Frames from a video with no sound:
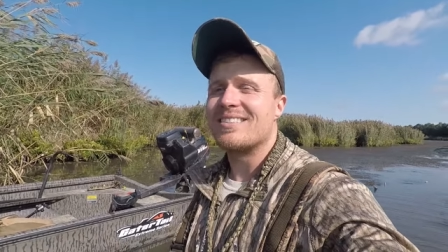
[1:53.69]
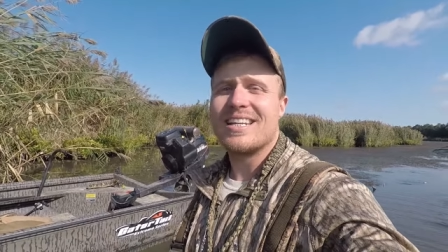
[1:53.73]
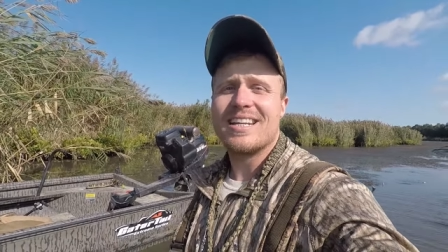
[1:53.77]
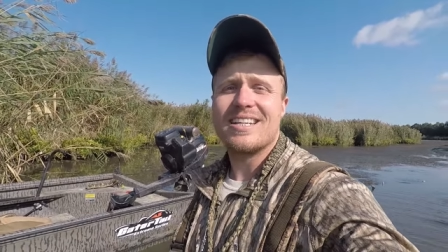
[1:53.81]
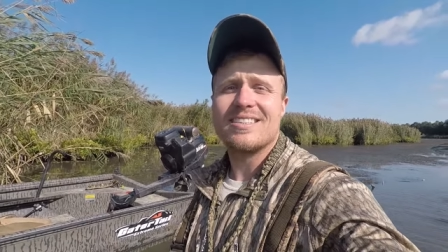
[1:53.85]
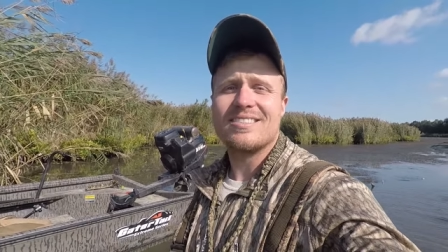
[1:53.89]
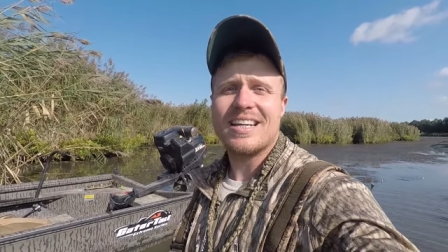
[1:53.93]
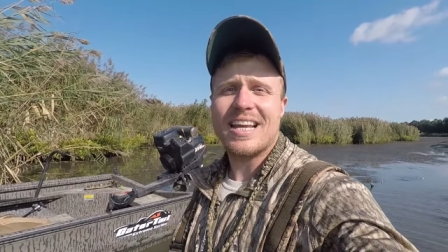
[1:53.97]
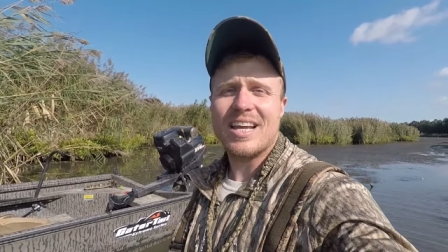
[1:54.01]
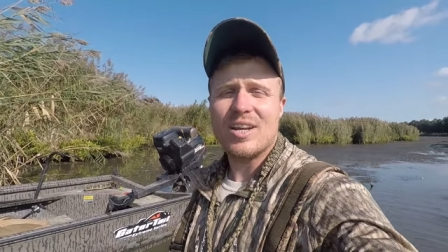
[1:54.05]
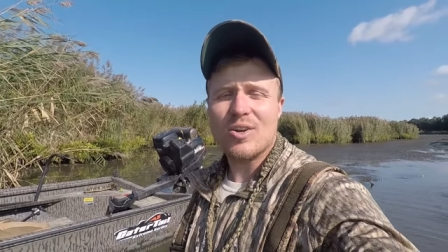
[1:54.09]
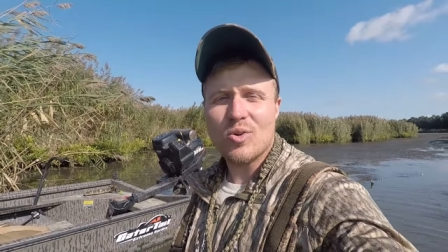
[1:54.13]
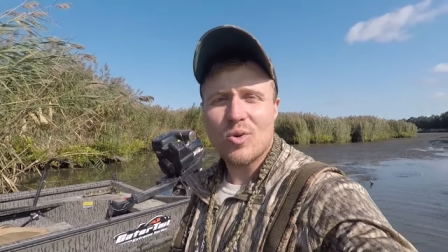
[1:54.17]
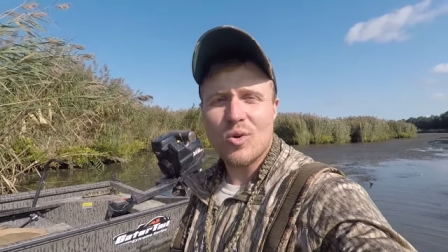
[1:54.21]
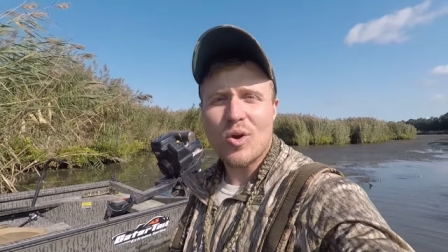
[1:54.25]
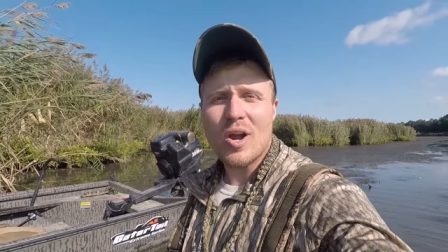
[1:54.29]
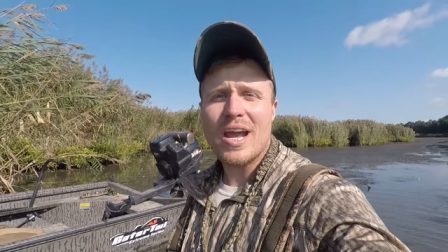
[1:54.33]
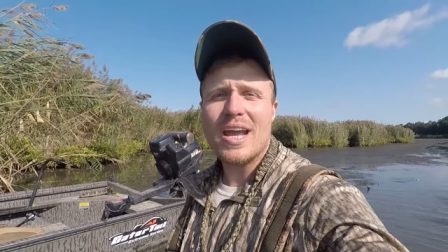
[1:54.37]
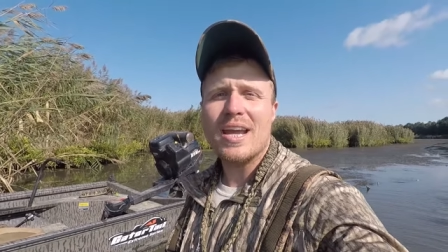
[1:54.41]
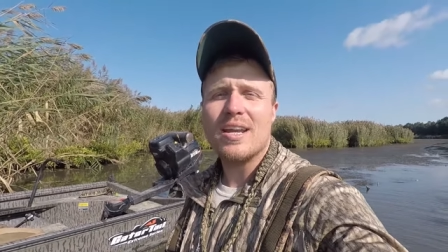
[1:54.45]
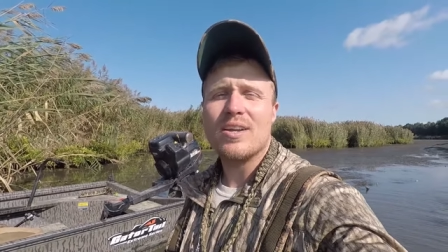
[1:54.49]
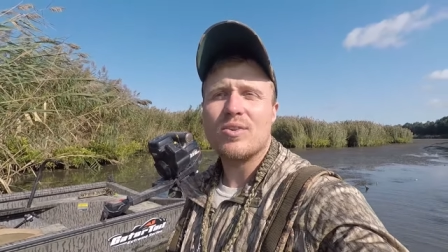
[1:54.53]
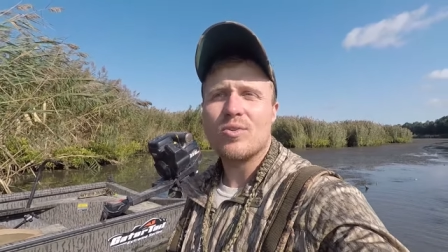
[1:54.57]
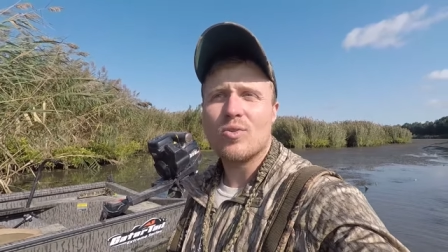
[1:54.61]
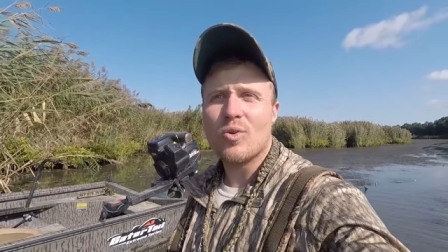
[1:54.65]
It is a
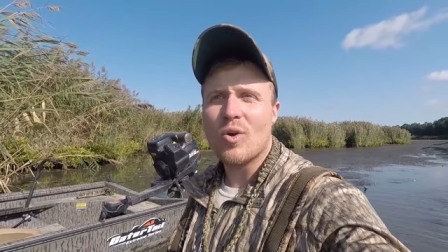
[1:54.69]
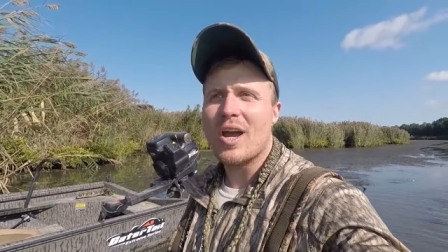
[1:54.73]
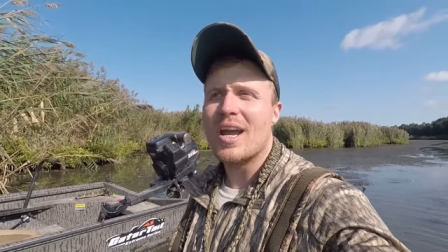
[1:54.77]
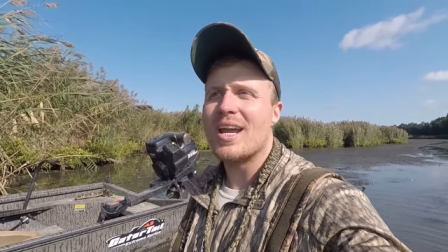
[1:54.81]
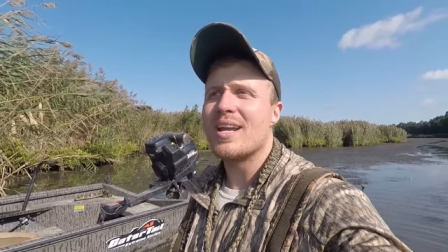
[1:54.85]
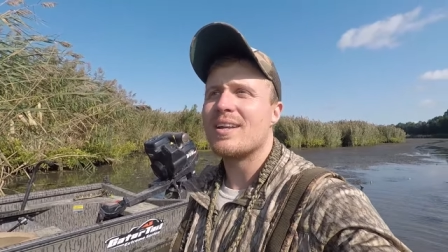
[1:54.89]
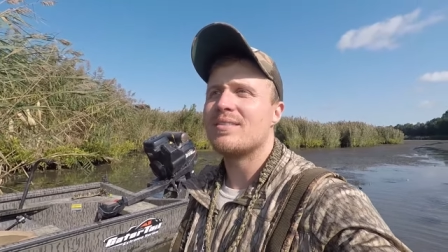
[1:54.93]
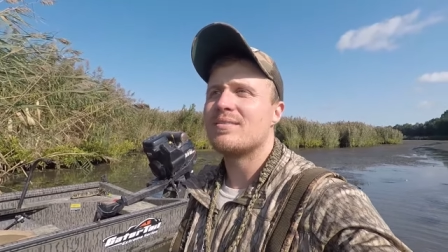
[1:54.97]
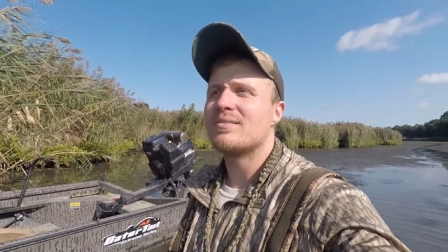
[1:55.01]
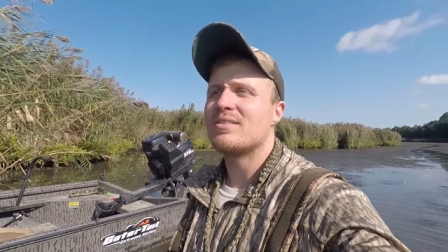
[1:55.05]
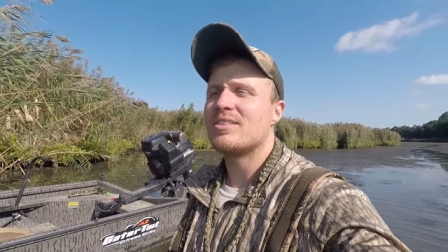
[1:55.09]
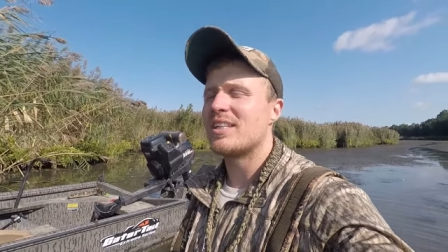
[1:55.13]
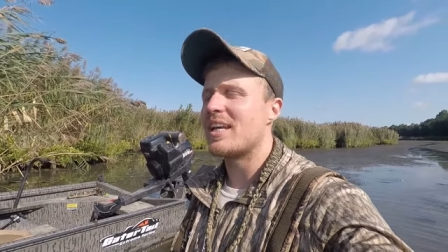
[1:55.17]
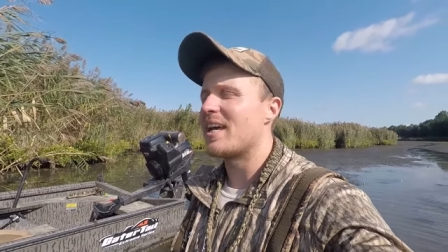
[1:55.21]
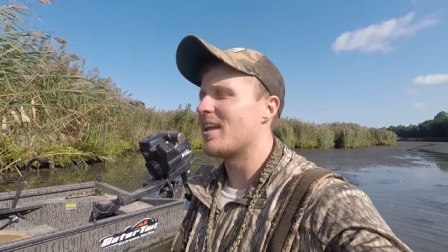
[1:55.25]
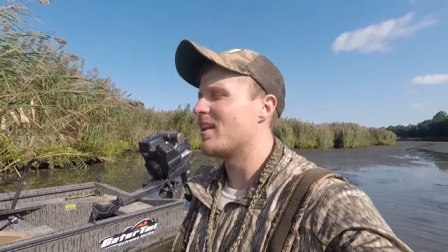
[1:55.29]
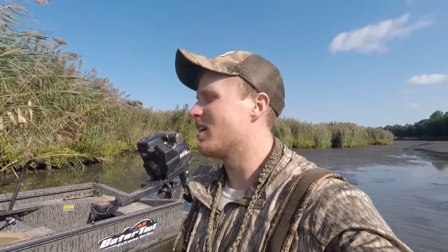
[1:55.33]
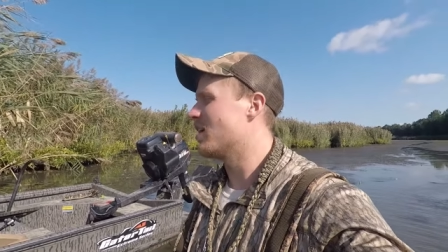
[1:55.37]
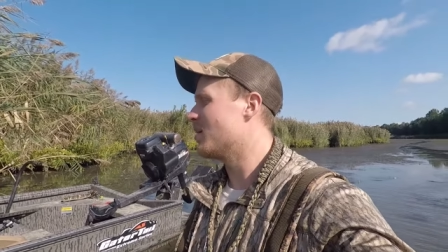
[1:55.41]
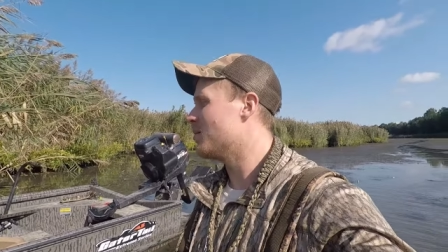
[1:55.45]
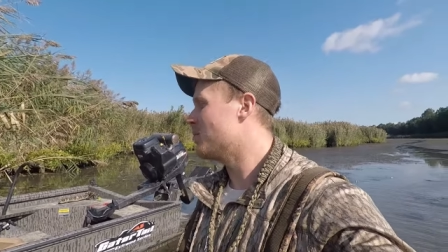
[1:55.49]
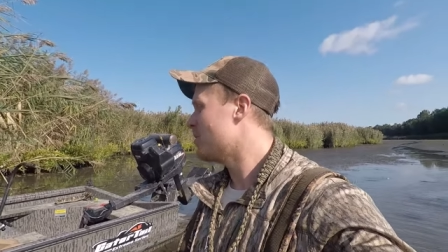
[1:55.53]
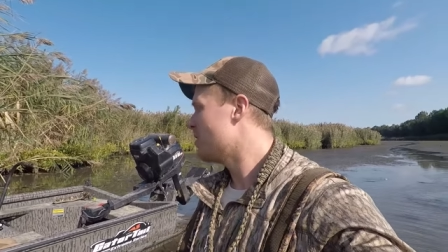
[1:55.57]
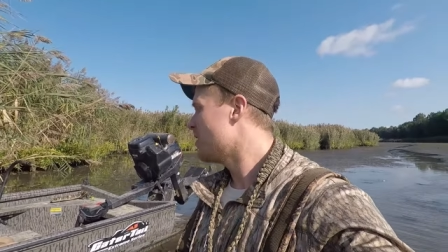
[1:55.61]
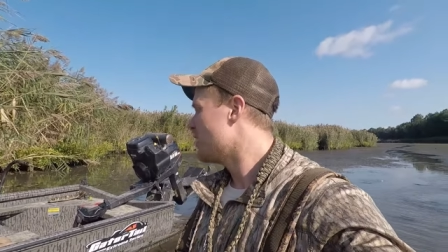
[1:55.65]
great, great
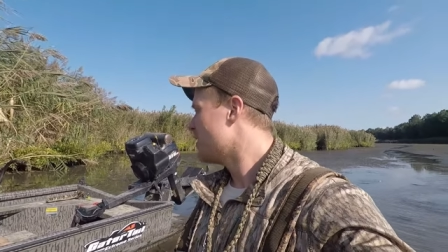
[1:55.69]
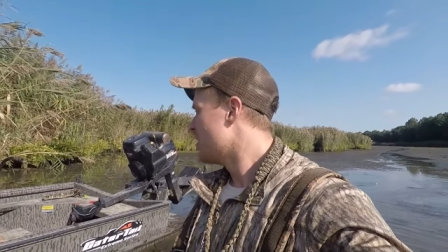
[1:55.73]
setup.